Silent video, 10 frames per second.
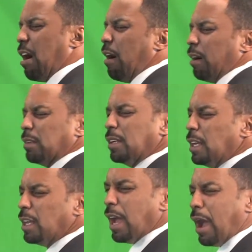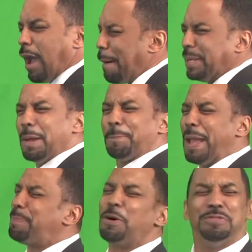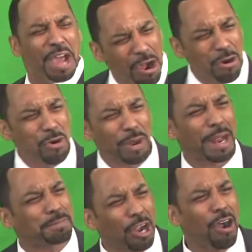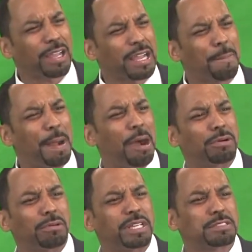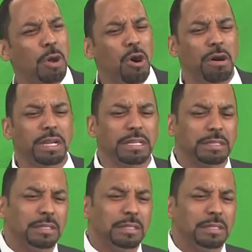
God. How many people know what I'm talking about on this morning?